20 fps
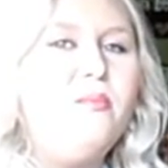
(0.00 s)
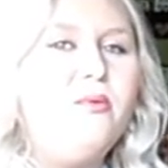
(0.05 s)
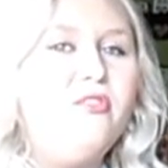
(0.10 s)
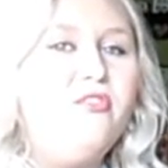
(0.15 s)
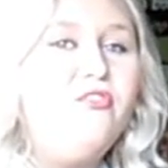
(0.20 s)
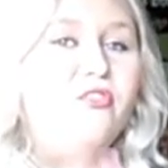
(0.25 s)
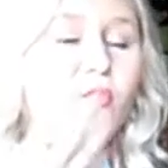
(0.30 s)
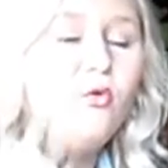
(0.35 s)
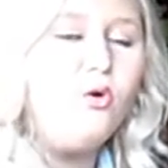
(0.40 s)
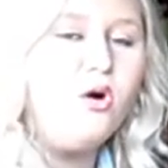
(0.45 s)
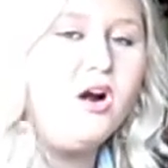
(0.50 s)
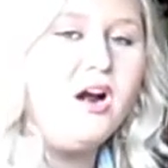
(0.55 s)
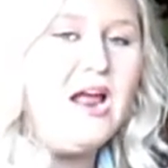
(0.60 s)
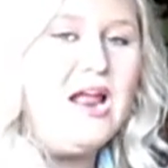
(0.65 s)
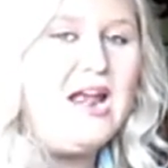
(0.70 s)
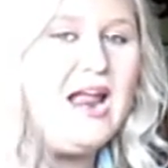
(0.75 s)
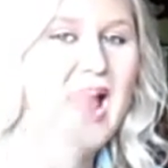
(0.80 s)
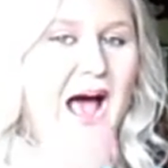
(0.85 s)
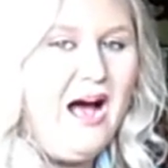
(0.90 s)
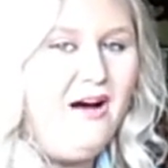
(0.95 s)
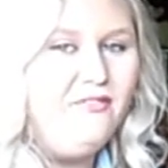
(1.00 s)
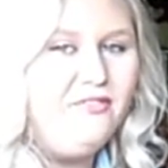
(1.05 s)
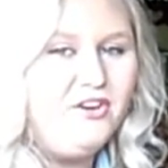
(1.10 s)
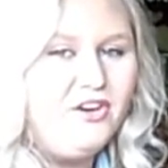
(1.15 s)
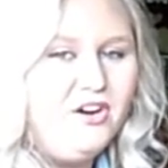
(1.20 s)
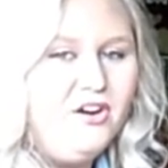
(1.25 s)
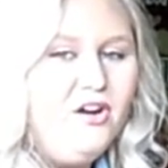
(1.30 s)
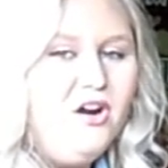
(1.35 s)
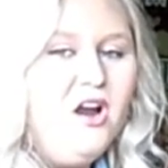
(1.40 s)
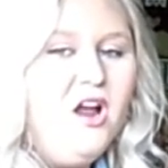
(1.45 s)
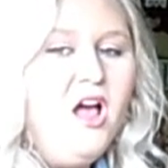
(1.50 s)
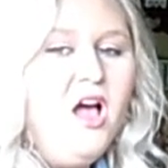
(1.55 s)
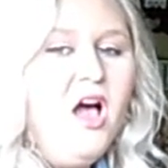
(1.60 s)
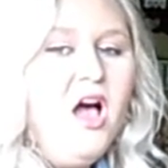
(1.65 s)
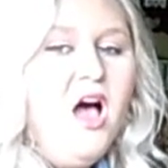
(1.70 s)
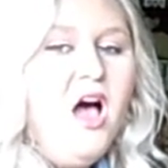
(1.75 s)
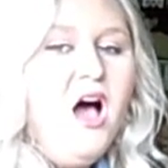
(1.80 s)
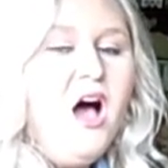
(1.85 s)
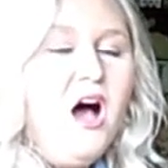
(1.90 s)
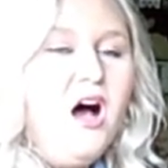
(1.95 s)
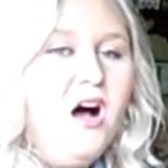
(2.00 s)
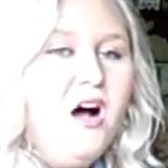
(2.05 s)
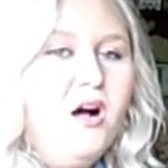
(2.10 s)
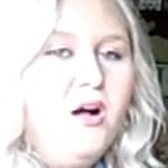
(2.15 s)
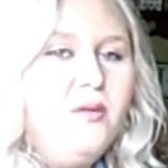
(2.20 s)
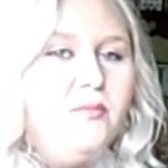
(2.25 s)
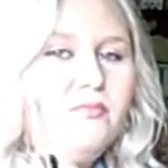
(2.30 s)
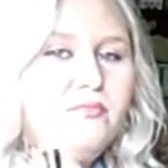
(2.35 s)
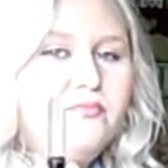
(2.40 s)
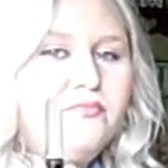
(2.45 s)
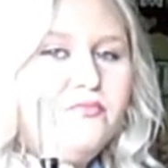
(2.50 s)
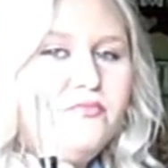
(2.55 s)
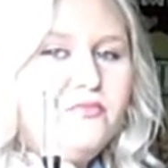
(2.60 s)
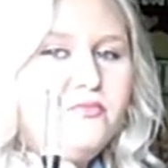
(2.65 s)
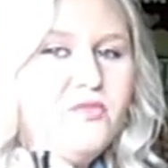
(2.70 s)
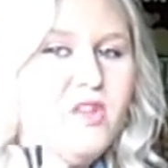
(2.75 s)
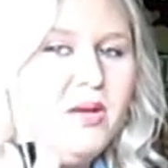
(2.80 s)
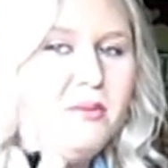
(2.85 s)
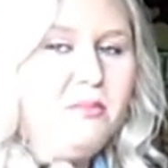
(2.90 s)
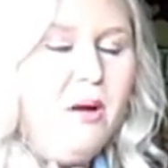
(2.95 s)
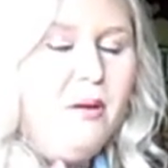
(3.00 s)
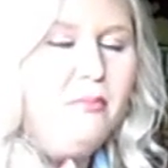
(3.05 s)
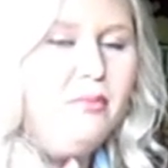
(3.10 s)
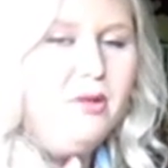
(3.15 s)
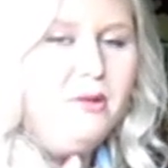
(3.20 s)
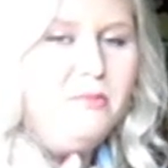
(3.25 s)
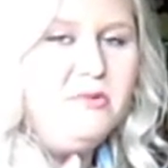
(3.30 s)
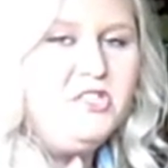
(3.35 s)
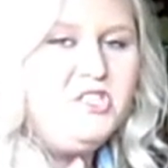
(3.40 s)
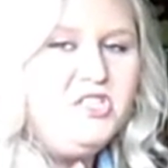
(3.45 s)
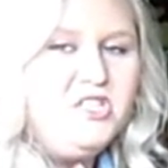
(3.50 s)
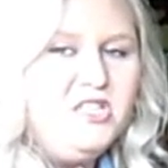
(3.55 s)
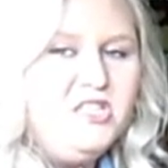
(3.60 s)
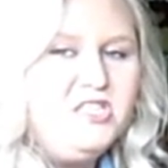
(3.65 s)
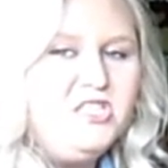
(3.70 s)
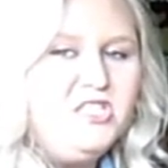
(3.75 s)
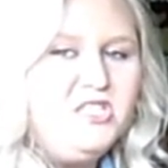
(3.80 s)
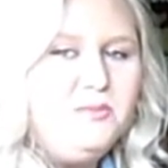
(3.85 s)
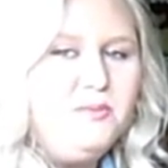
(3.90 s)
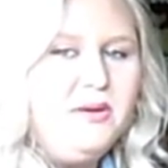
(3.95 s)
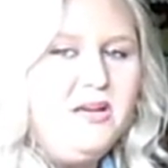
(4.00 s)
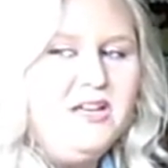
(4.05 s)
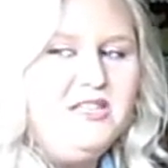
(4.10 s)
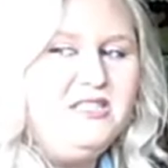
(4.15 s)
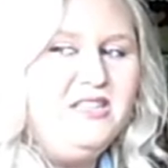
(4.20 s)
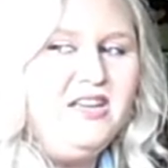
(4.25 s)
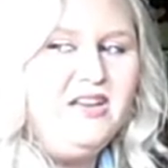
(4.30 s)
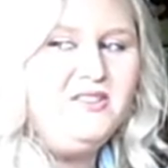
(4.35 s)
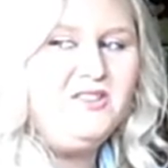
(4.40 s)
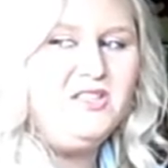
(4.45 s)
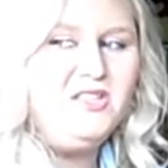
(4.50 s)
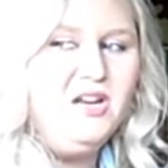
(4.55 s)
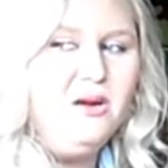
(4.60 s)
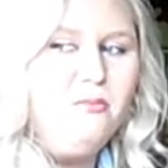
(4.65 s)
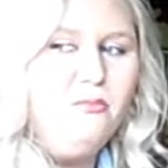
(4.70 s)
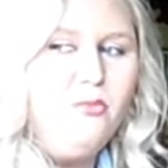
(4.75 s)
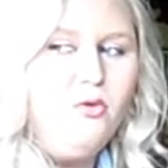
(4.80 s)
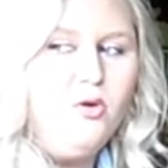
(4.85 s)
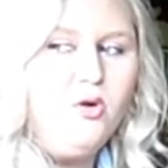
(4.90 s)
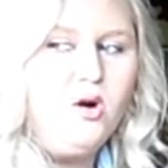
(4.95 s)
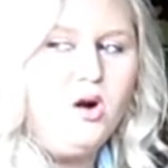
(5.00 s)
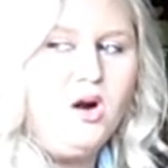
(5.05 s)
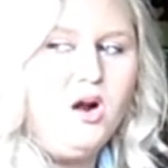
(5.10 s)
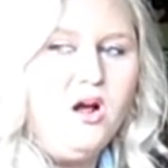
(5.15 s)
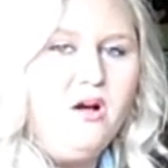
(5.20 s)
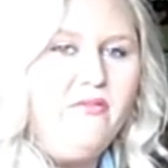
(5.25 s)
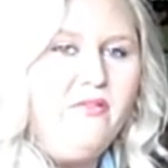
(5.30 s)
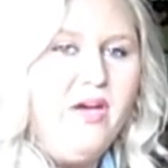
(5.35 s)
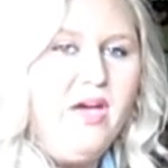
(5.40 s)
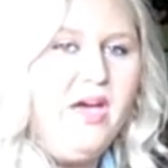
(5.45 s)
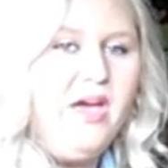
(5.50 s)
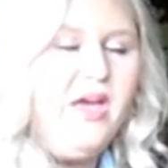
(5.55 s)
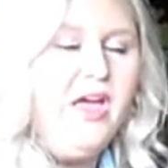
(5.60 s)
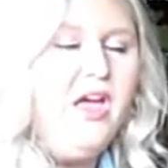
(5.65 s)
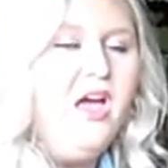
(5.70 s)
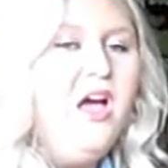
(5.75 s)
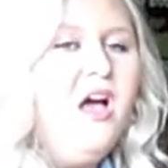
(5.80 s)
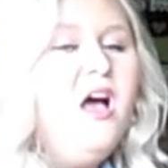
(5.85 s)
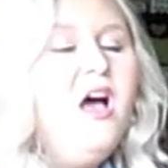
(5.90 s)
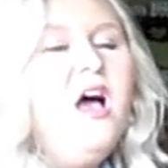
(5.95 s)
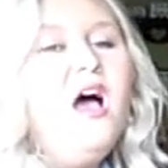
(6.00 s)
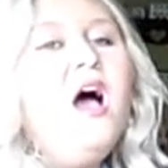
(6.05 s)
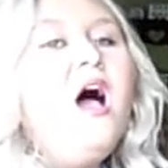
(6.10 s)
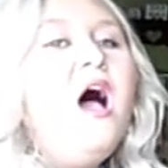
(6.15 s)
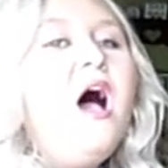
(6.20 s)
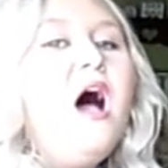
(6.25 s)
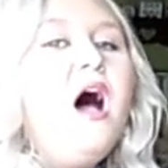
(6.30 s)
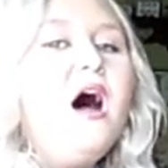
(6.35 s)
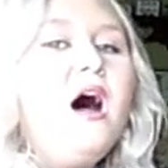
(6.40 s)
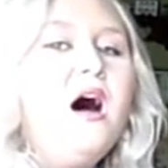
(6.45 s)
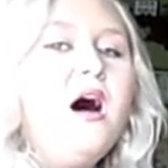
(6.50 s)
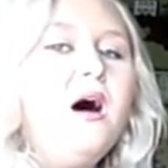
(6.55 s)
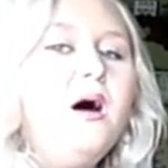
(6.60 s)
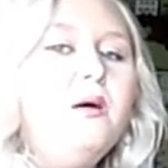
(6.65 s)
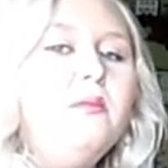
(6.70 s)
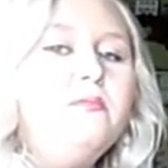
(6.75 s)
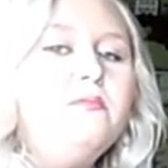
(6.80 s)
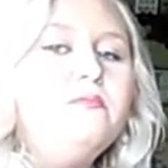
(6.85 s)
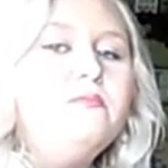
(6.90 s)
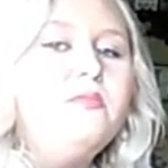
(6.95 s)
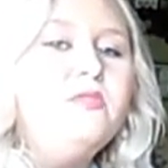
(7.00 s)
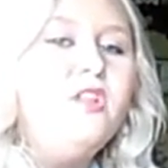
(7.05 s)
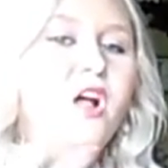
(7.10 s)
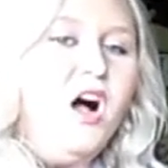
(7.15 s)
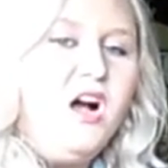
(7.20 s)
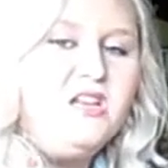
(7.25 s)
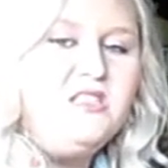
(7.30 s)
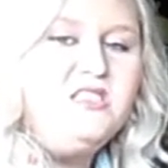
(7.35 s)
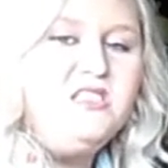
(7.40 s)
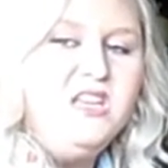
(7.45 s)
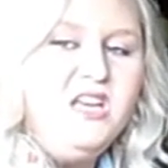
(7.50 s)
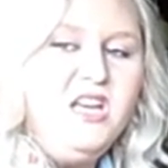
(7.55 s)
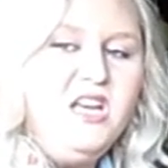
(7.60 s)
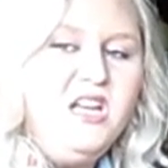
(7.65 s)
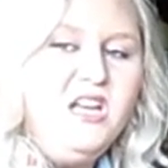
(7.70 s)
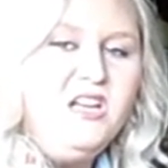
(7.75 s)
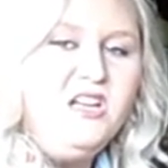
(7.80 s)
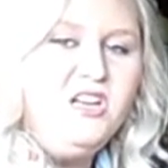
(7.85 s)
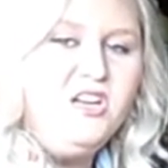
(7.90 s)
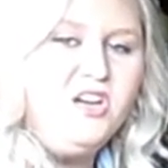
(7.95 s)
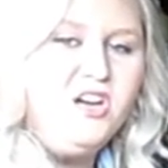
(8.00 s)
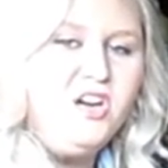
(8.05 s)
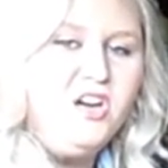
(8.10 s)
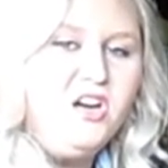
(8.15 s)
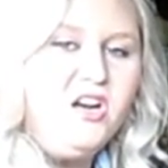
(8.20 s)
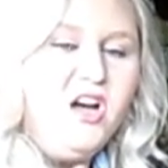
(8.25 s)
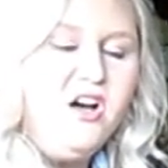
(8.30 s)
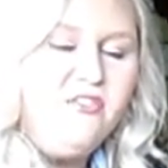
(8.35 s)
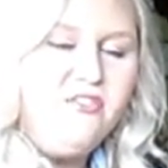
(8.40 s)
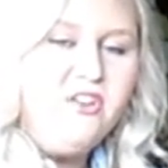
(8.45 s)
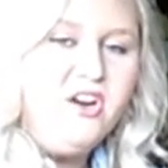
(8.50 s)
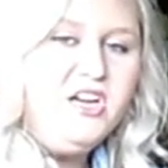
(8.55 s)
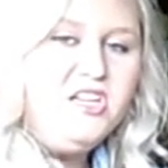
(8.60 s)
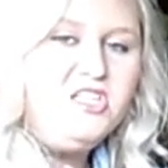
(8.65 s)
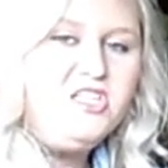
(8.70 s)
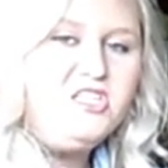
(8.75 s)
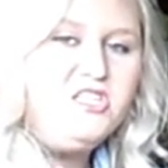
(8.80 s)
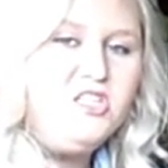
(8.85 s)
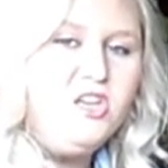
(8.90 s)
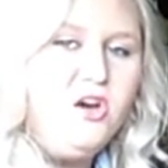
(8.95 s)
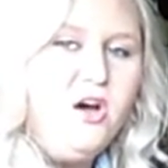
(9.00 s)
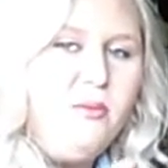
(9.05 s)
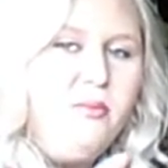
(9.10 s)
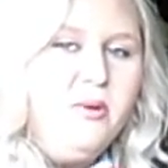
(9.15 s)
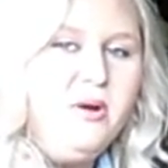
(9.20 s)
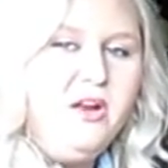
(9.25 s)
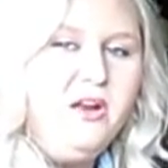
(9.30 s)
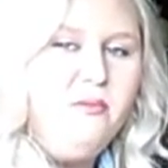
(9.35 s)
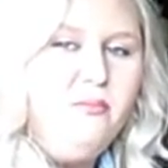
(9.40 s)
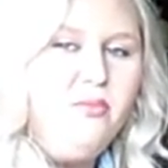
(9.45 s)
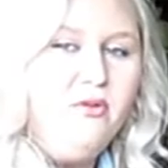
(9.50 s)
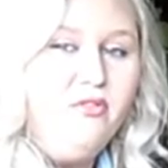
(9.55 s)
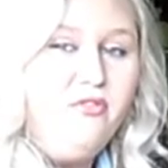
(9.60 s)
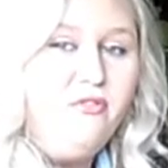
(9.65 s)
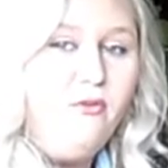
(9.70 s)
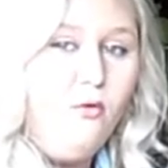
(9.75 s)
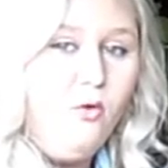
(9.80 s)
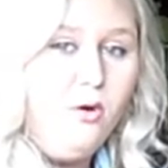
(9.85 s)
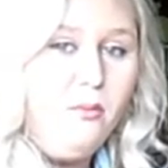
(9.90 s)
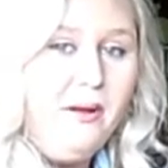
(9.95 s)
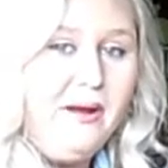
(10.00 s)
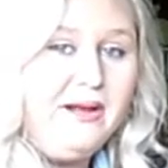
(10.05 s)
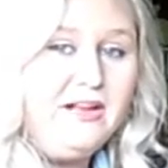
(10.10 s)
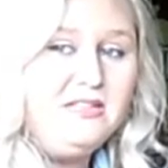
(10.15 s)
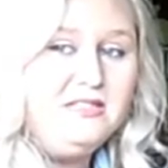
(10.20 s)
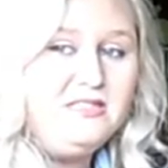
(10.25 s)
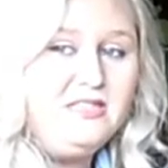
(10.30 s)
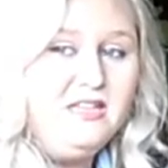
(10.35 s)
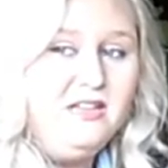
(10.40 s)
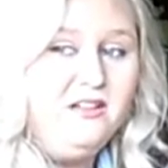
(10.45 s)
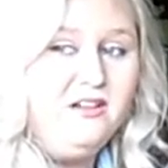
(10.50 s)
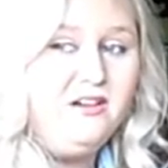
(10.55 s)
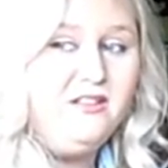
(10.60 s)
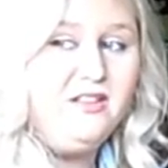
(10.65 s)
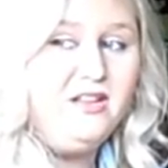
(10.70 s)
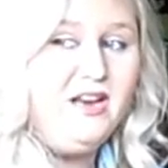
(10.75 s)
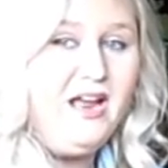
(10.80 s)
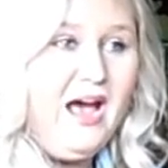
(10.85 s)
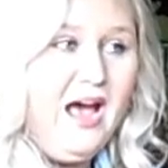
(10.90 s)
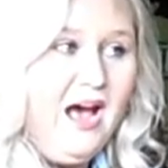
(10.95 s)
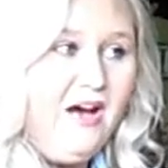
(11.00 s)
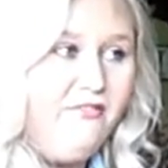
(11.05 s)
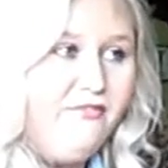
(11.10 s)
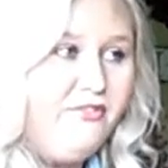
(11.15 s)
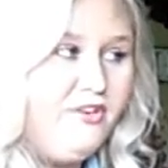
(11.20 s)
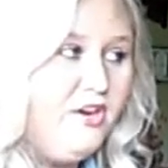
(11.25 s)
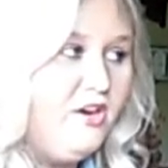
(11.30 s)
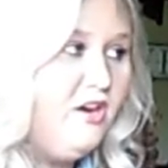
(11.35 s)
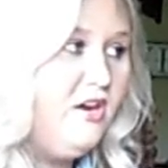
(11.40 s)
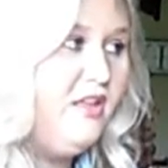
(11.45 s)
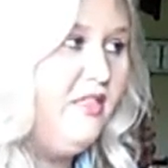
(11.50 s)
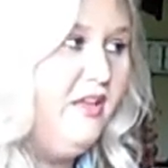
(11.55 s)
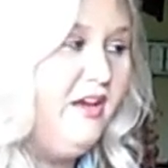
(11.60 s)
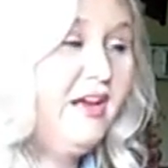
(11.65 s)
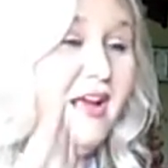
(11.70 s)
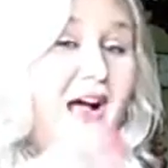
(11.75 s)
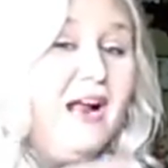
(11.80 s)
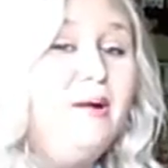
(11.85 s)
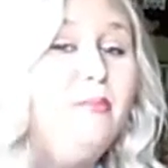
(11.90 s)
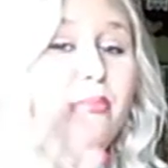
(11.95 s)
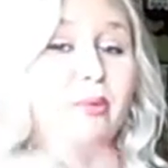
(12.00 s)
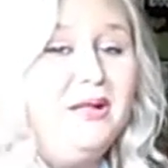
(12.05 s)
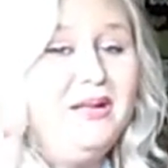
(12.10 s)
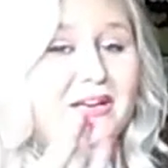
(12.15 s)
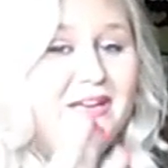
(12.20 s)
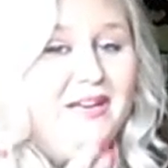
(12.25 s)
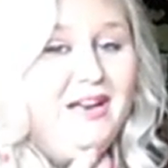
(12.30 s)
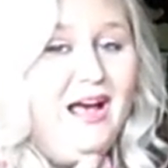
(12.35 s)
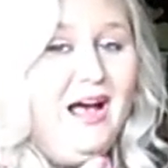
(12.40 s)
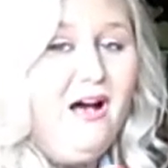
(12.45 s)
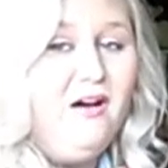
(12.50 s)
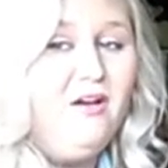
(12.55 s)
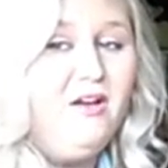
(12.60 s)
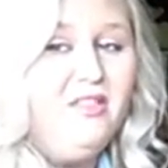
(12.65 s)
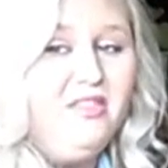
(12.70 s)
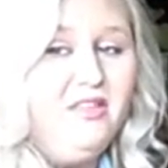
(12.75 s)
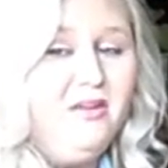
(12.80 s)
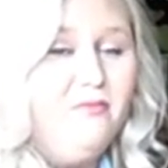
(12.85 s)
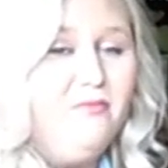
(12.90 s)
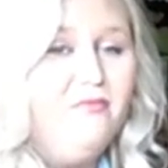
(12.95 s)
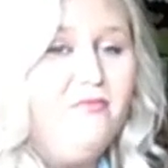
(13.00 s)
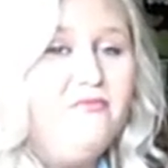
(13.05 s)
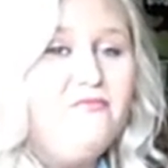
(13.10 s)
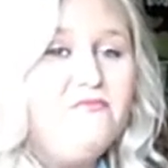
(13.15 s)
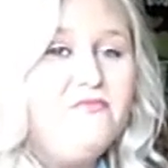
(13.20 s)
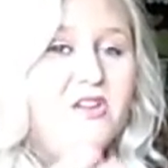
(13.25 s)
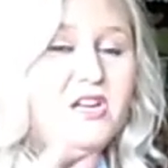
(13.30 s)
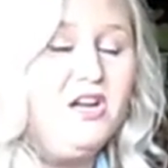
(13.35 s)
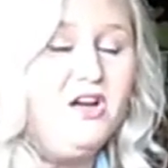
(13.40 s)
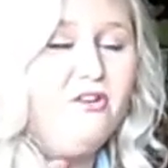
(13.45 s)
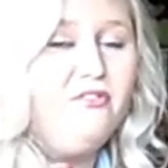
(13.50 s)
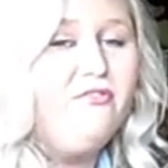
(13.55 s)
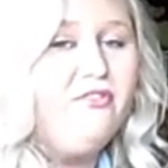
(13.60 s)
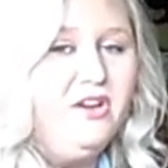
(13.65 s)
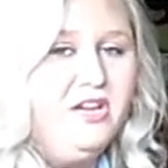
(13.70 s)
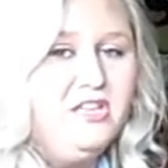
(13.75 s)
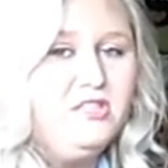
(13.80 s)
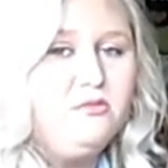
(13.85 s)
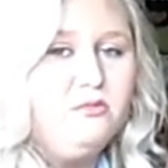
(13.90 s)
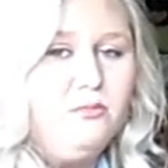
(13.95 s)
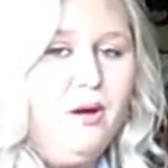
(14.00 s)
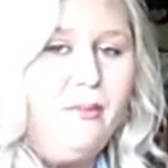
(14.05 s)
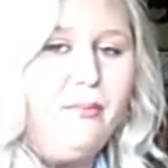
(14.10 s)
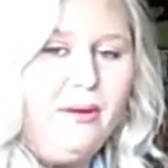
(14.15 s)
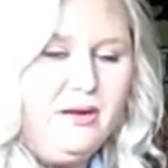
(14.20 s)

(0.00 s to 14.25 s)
before and after, like my blemishes, just because it gives it a more of a locks in your coverage. So I put it before my concealer and then after, and then kind of blend it out, and then finish with my